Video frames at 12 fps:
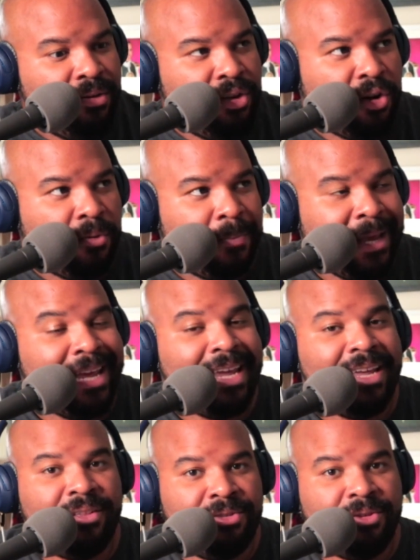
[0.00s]
you know,
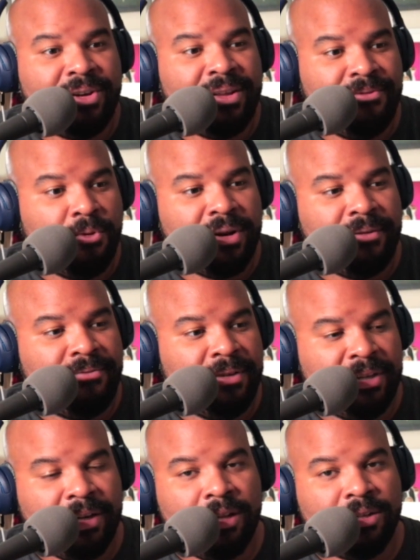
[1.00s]
paying $30, $40,
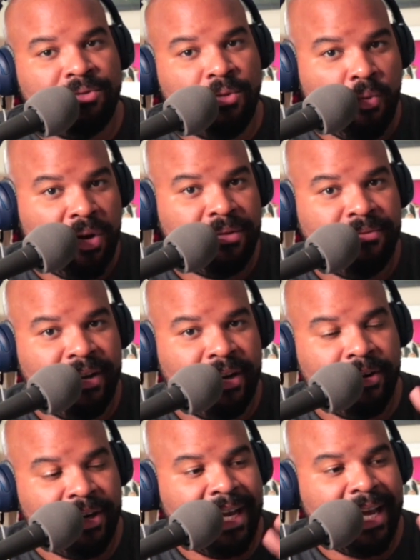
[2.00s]
$50 for one
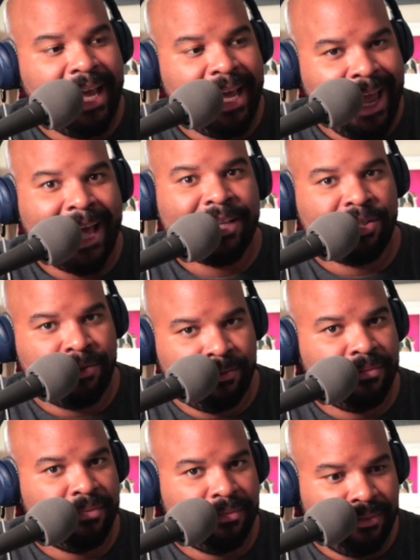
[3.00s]
figure has
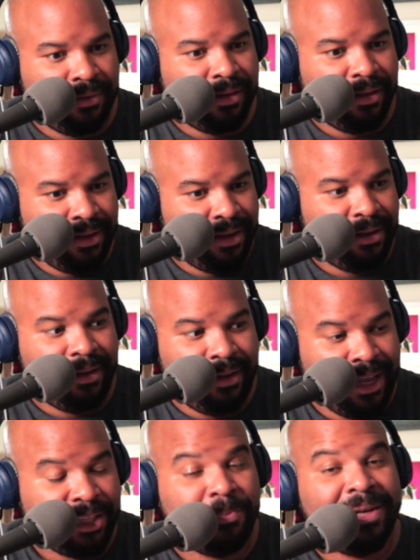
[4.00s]

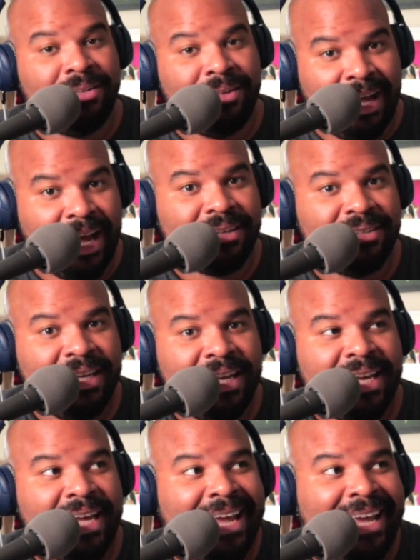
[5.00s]
been a lot.
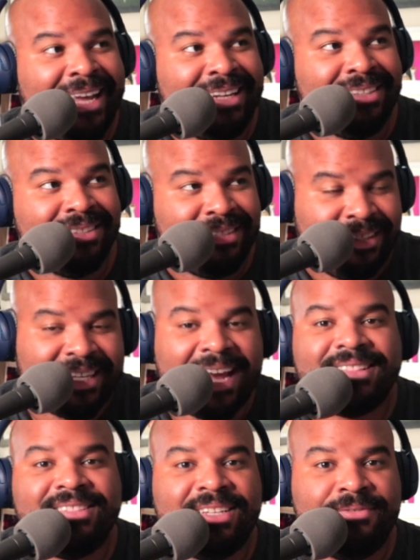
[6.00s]
And
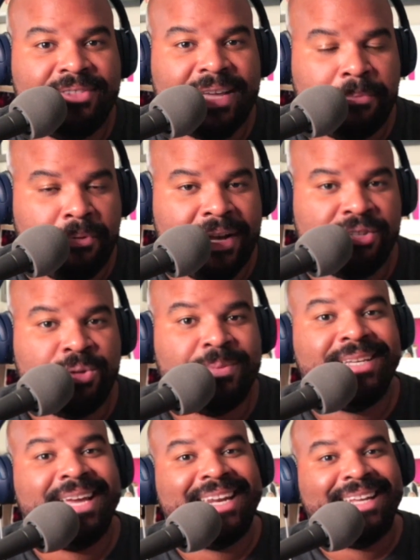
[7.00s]
sadly, for that price, you've
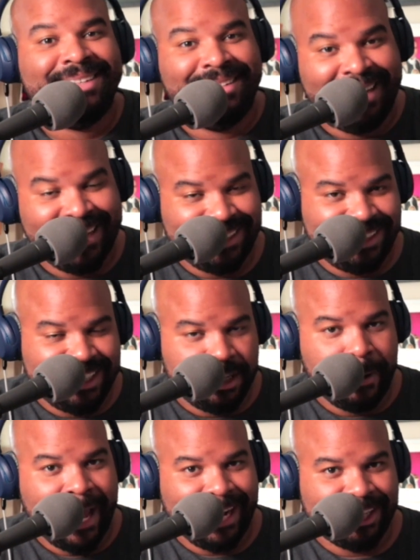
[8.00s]
been getting less in the
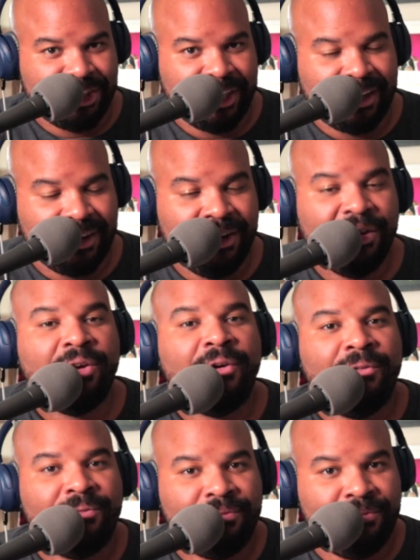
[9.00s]
packaging
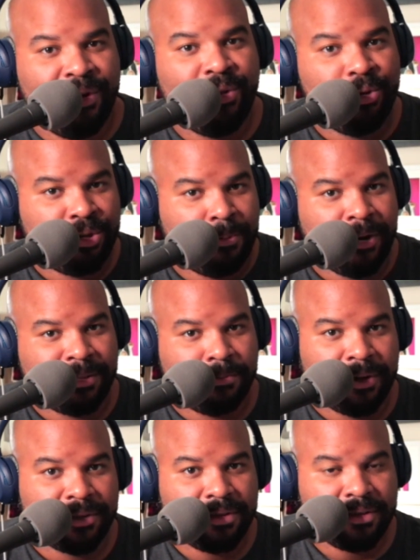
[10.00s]
for those price
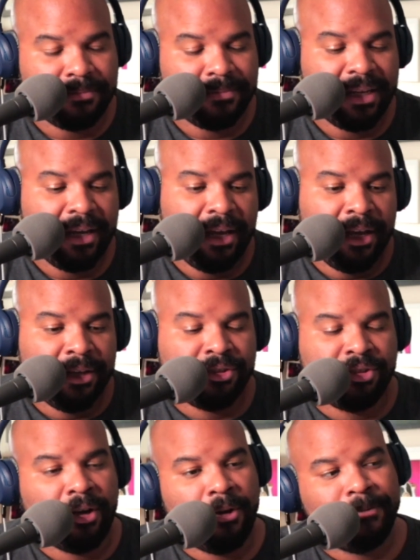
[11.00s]
points.
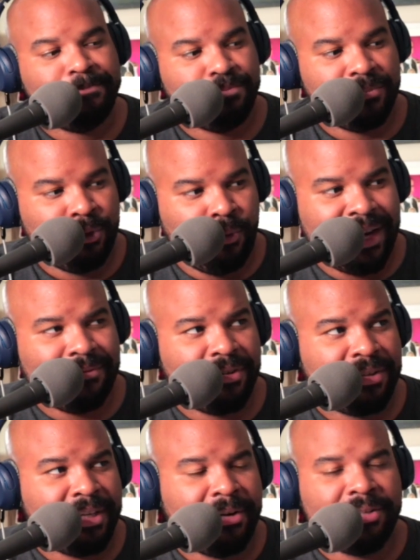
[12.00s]
So waiting for
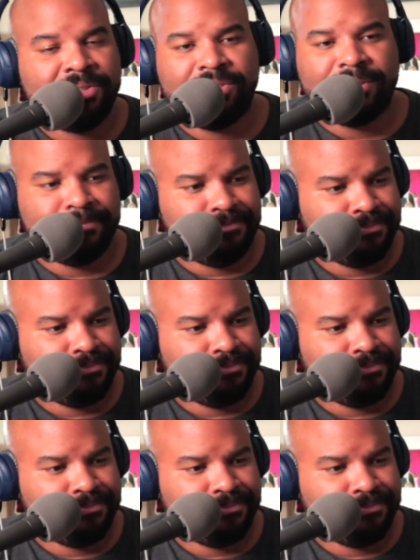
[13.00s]
clearance,